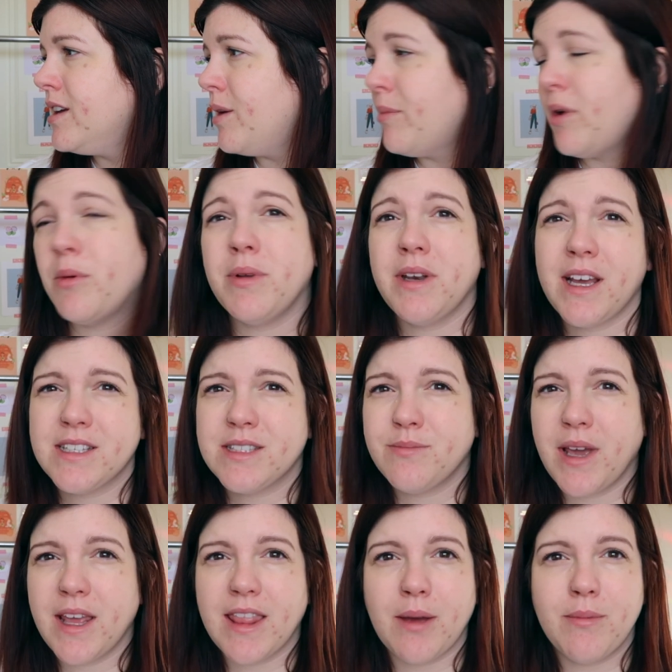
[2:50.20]
I'm hoping it hasn't
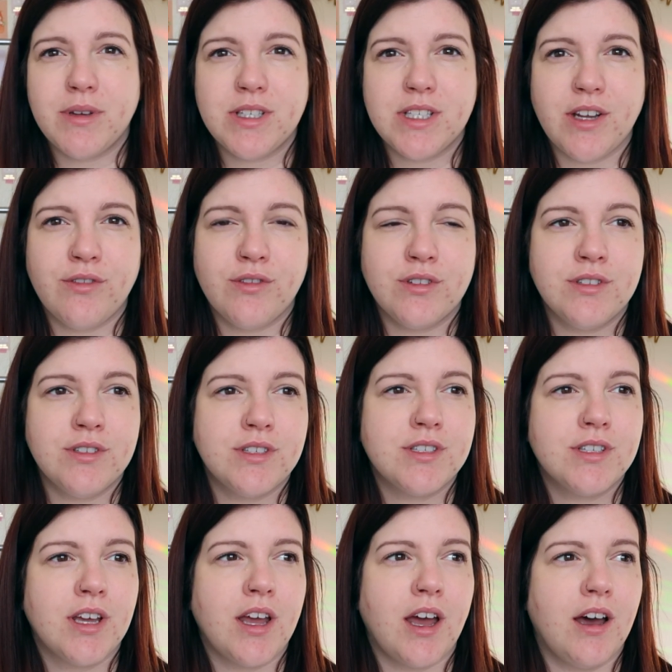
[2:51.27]
made that much
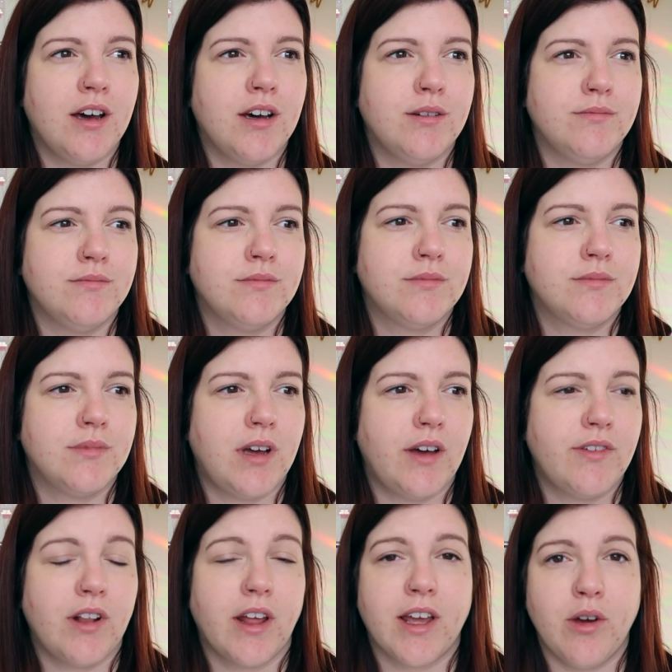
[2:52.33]
difference. I
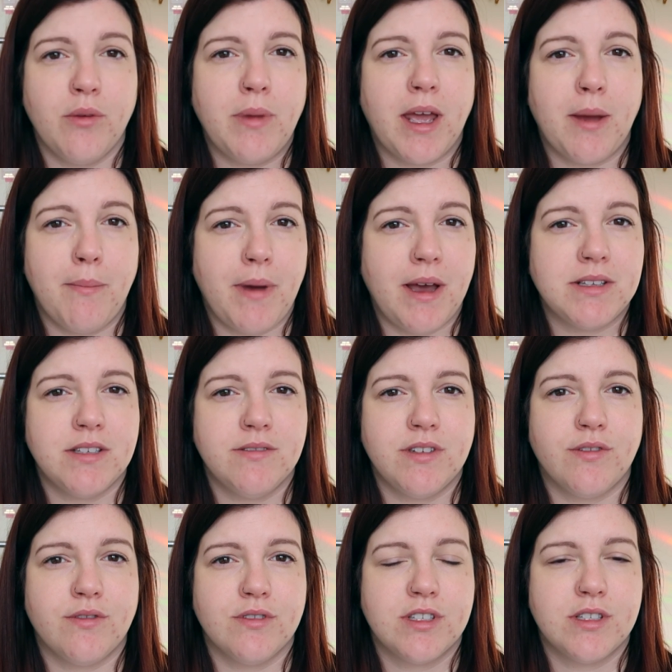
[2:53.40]
feel like it will make a massive
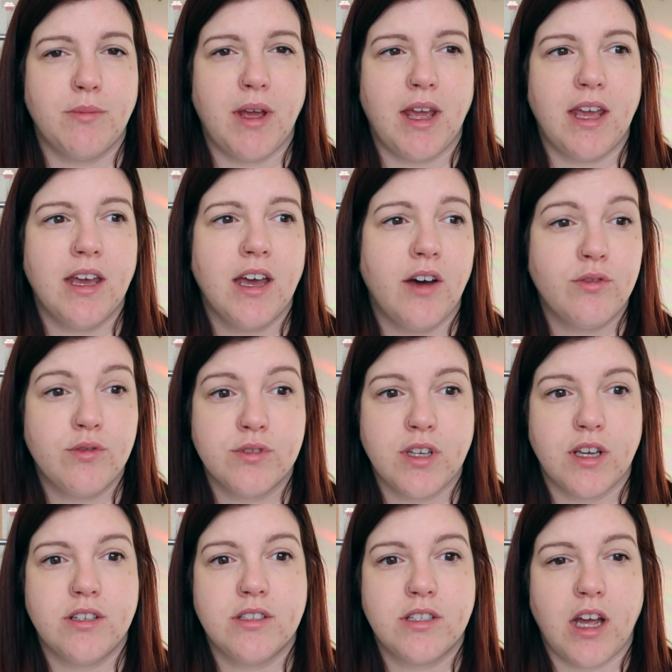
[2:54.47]
difference to me. I've
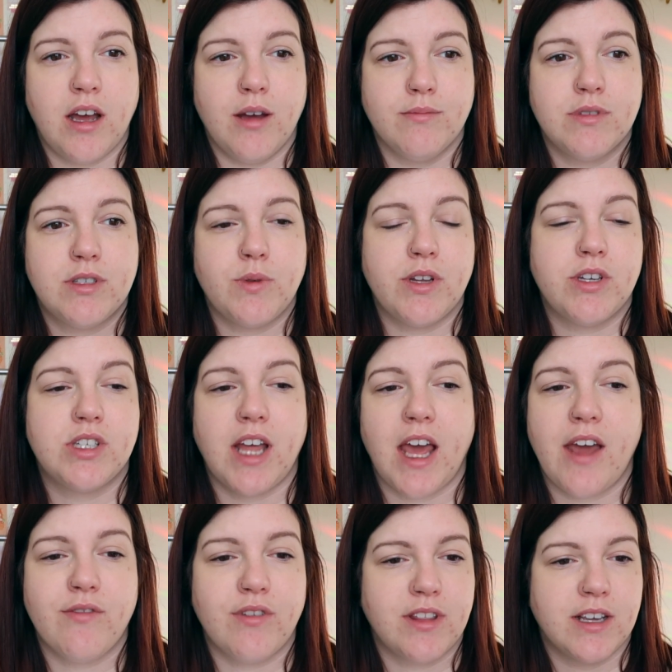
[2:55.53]
also switched
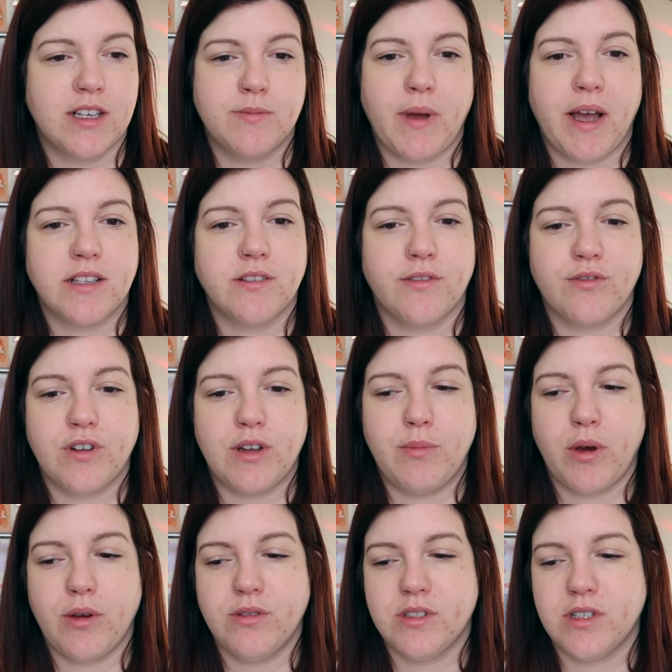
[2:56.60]
to everything's back to free
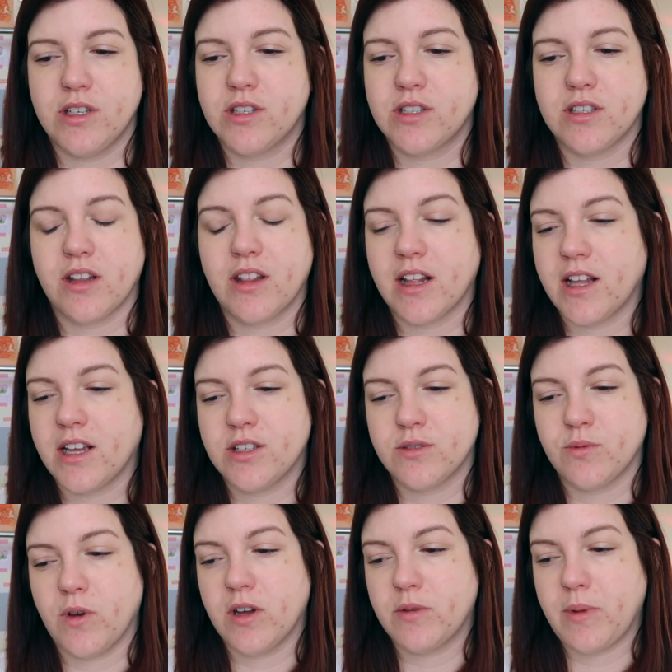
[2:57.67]
postage, because I think that
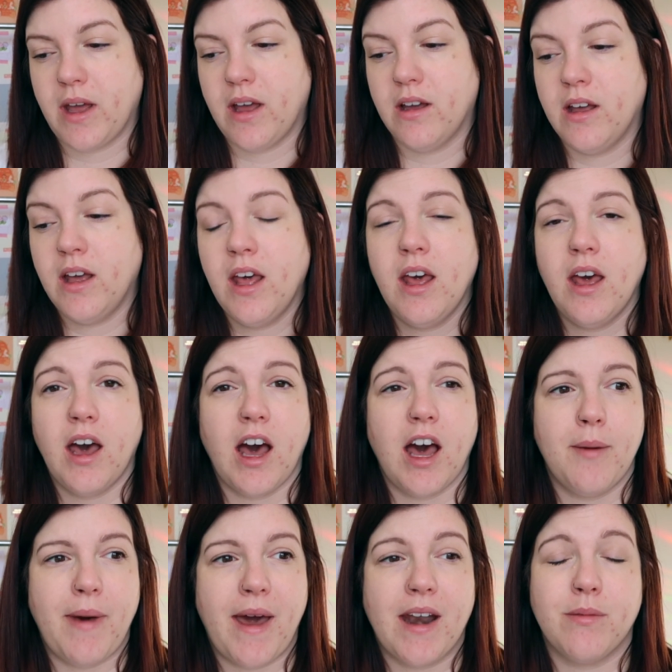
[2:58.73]
just worked better.
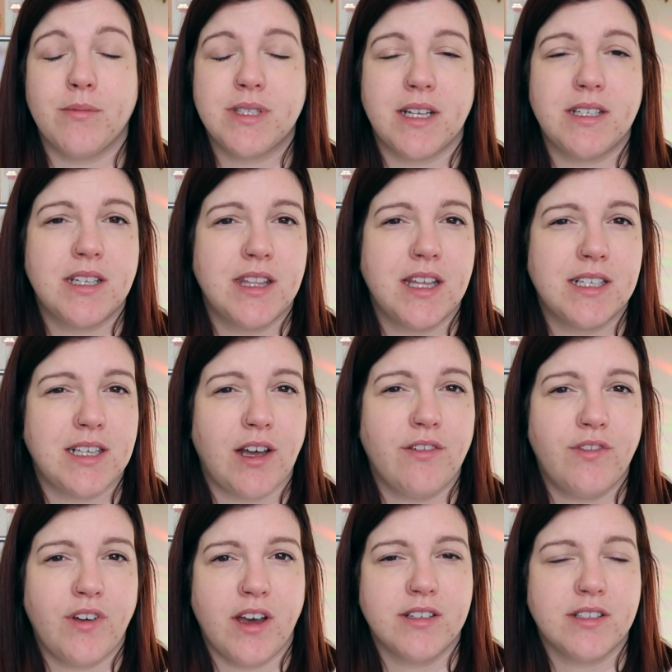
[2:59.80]
And I'm sending things out
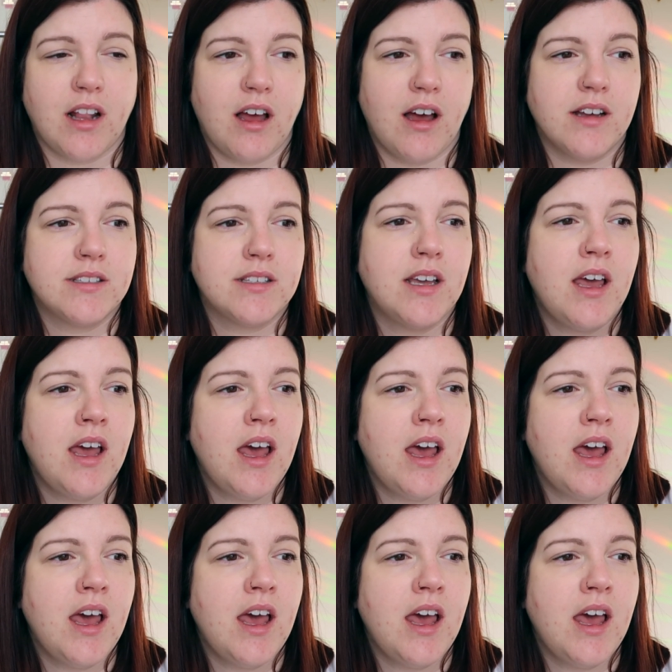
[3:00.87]
first class.